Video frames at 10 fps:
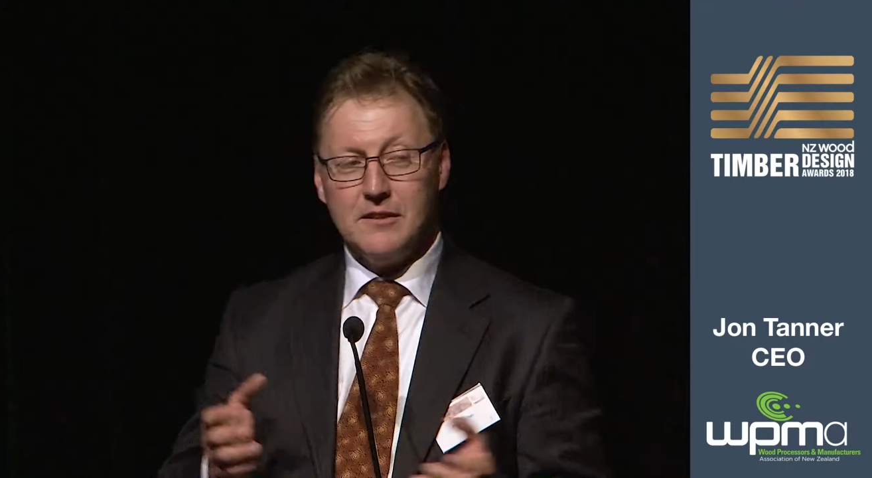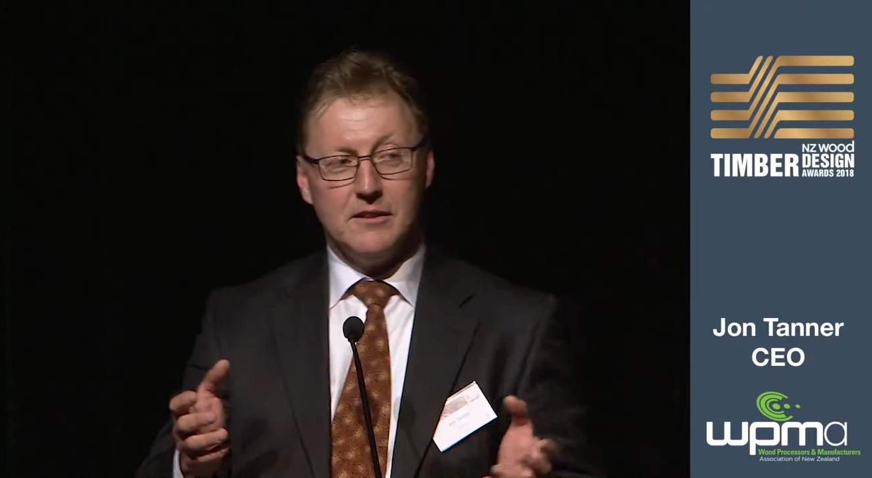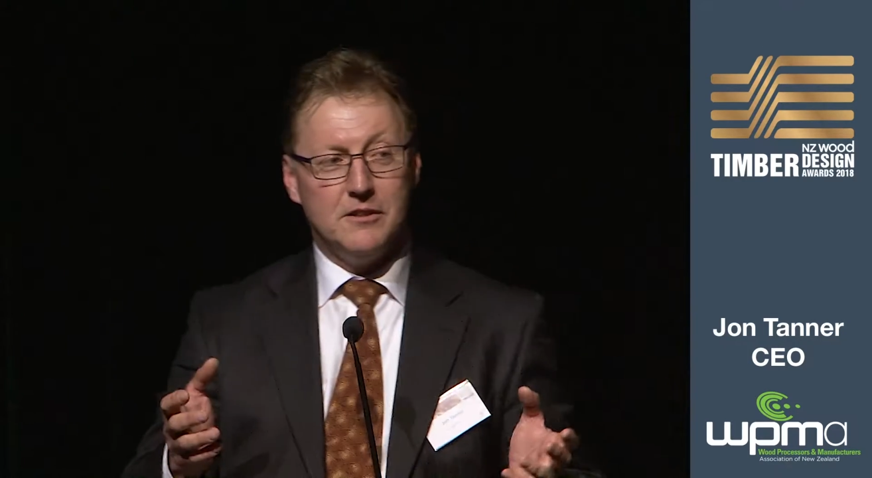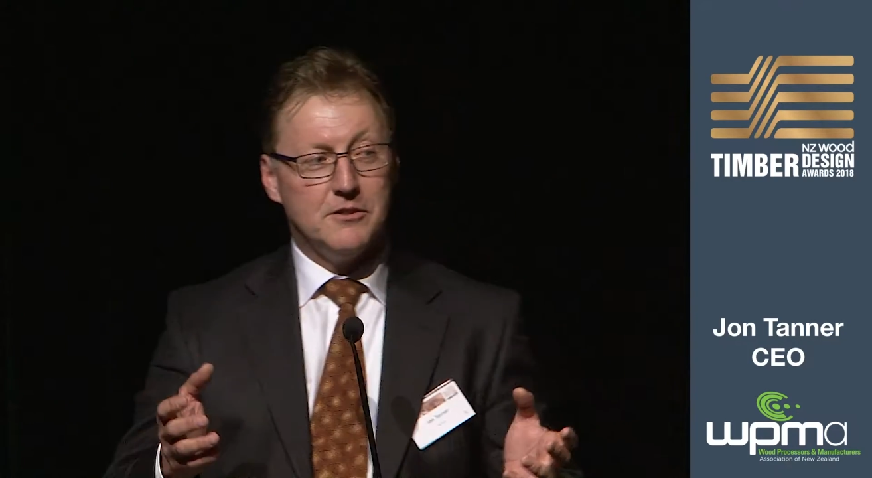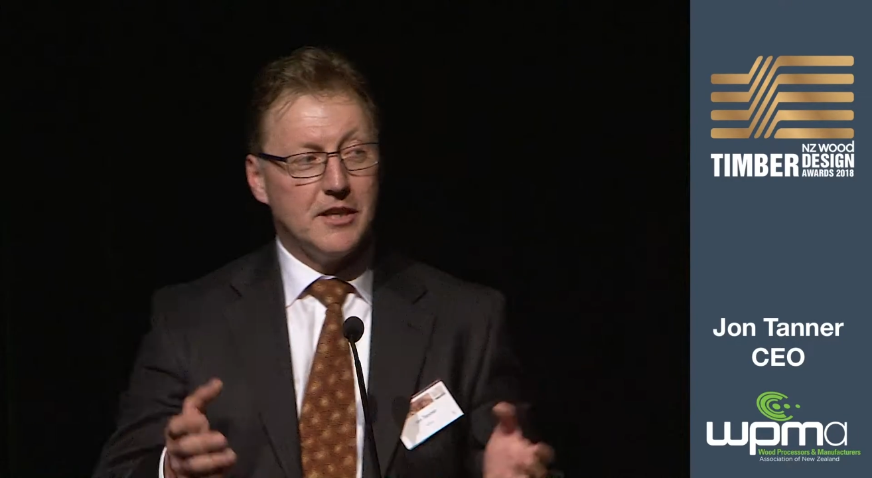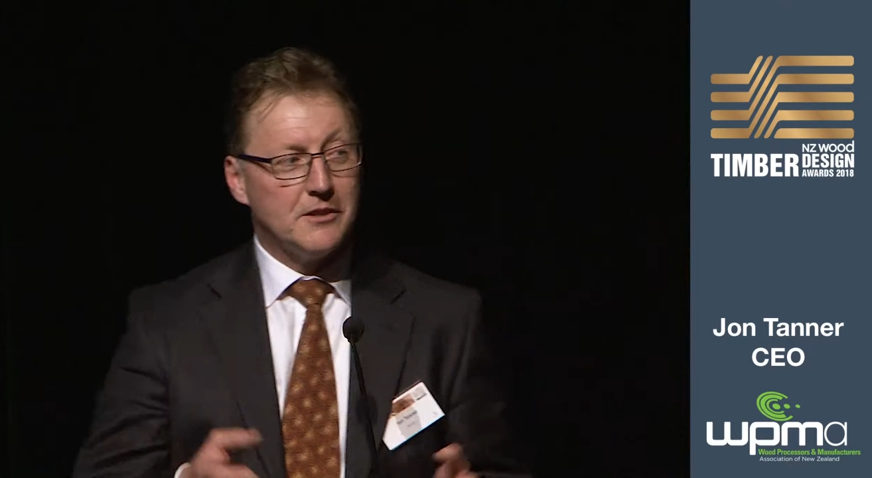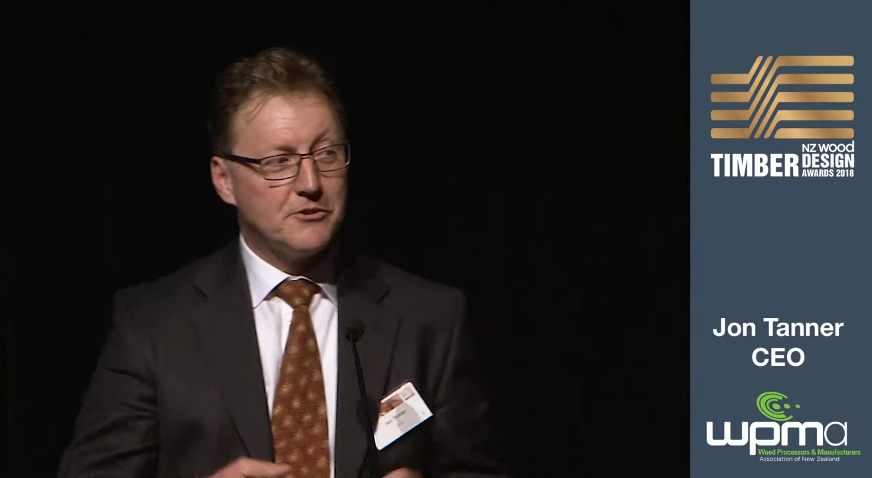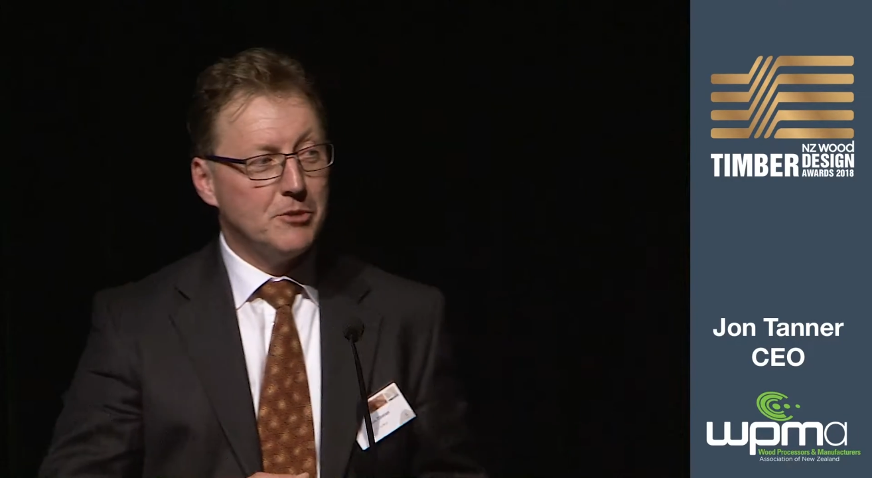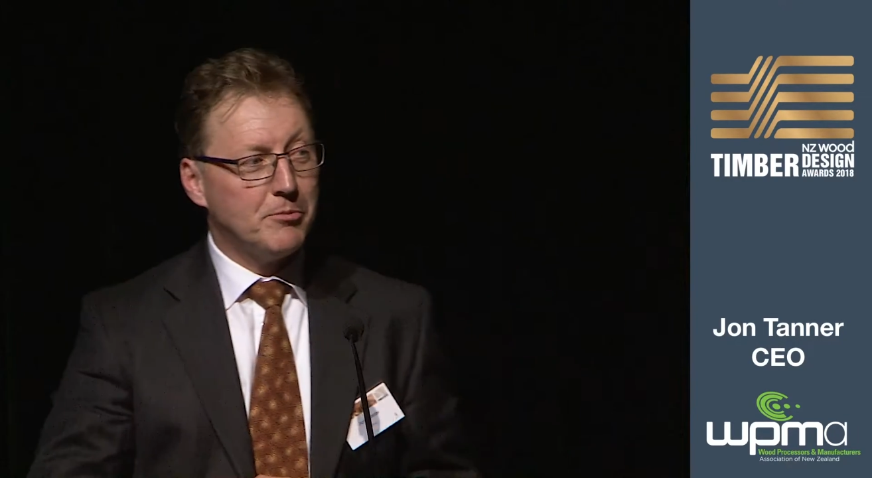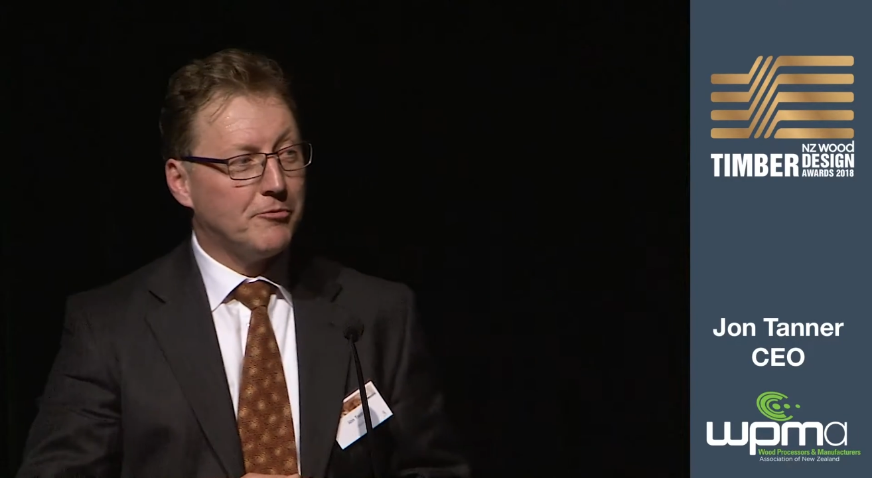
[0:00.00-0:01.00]
The New Zealand
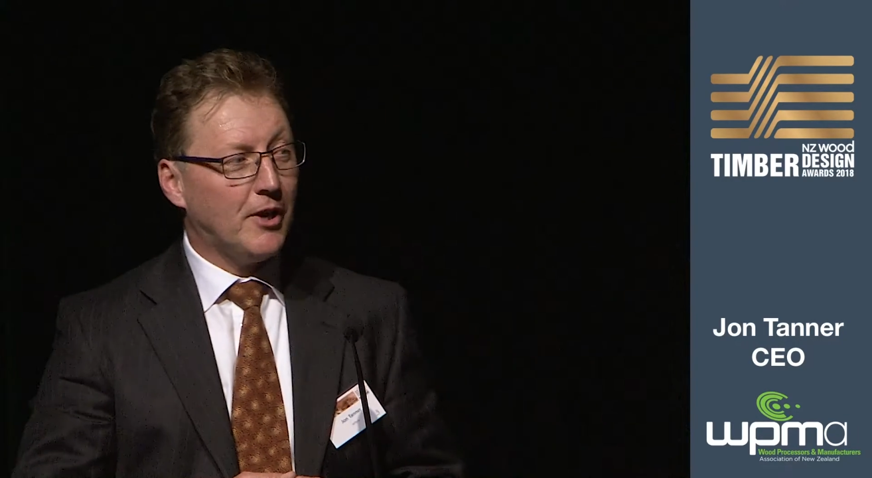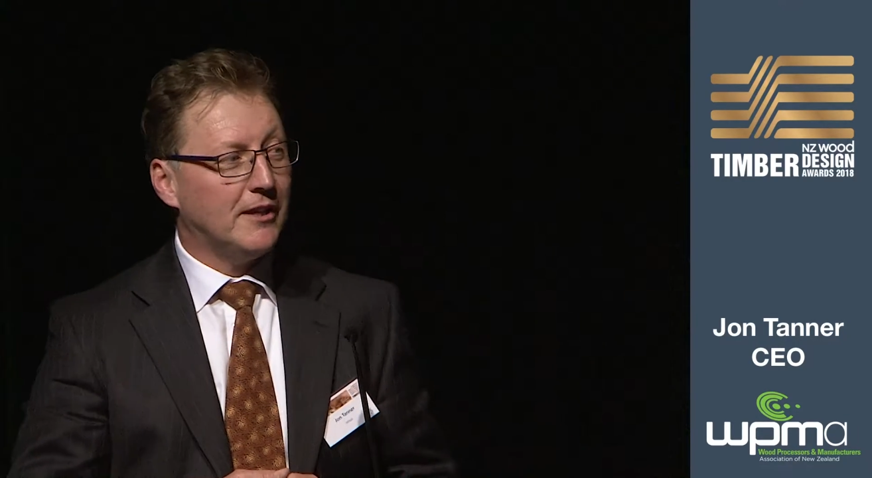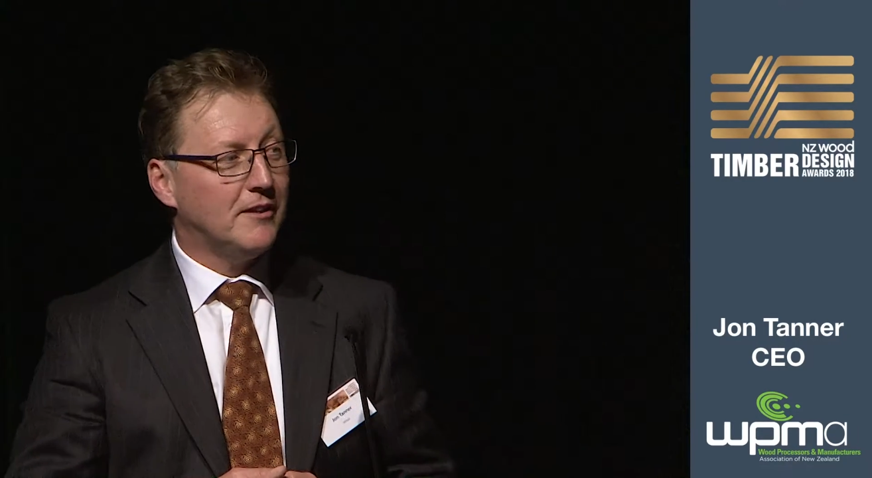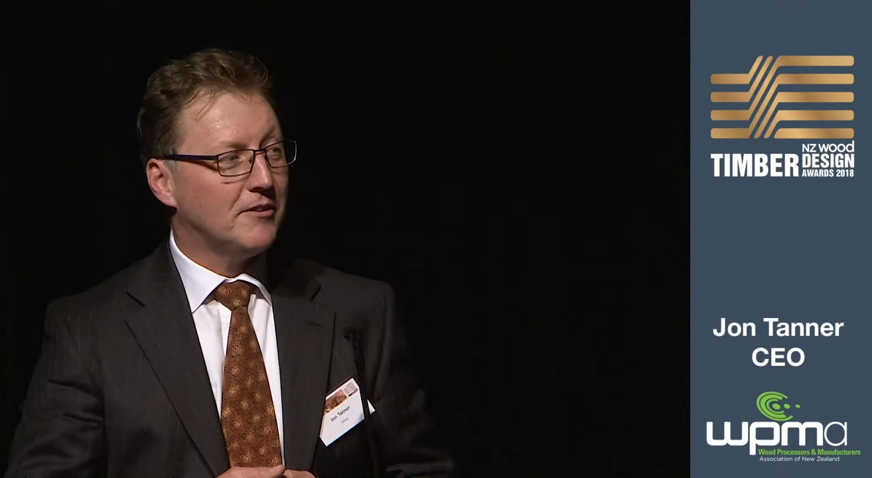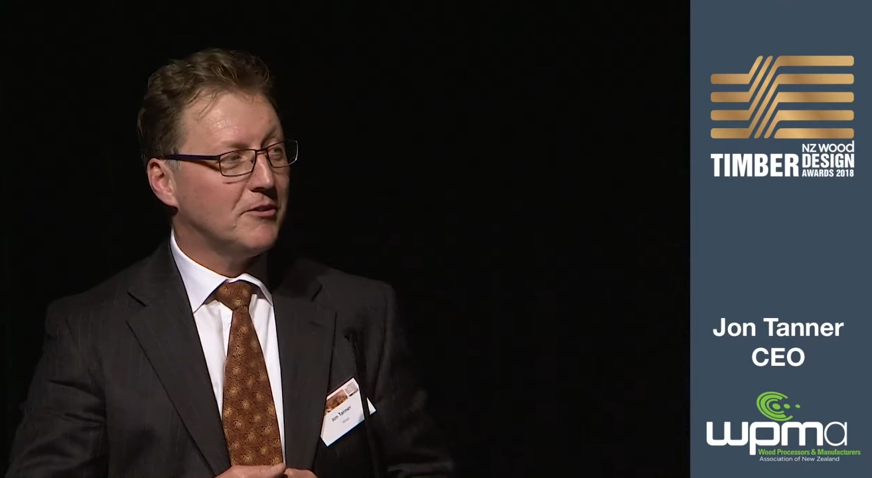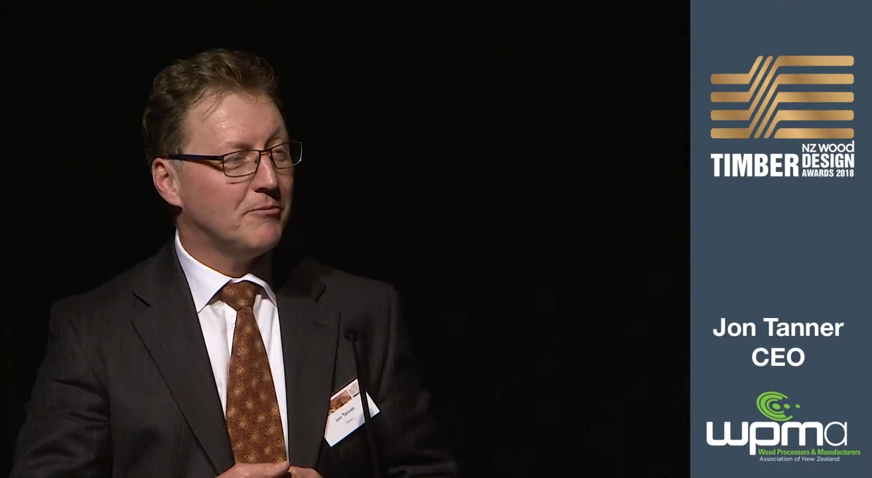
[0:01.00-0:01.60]
Super Fund